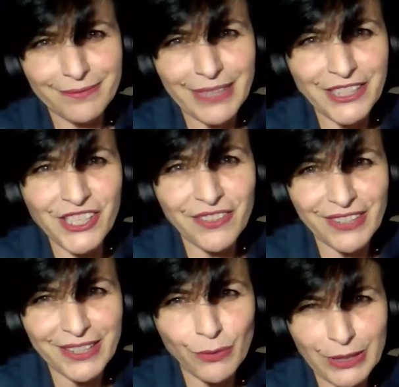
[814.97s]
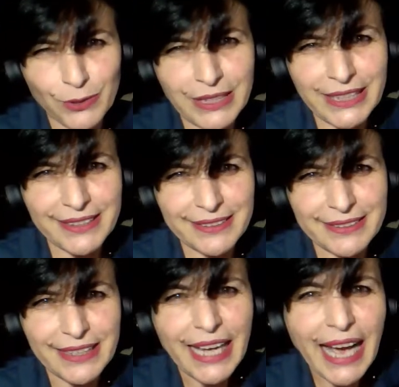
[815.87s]
achieving what you need?
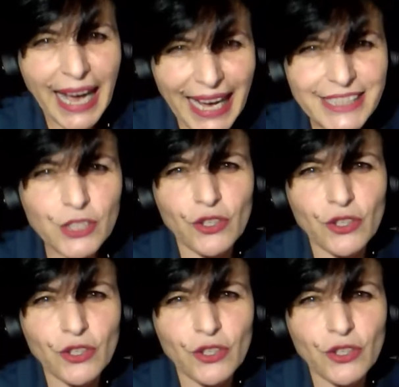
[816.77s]
Ask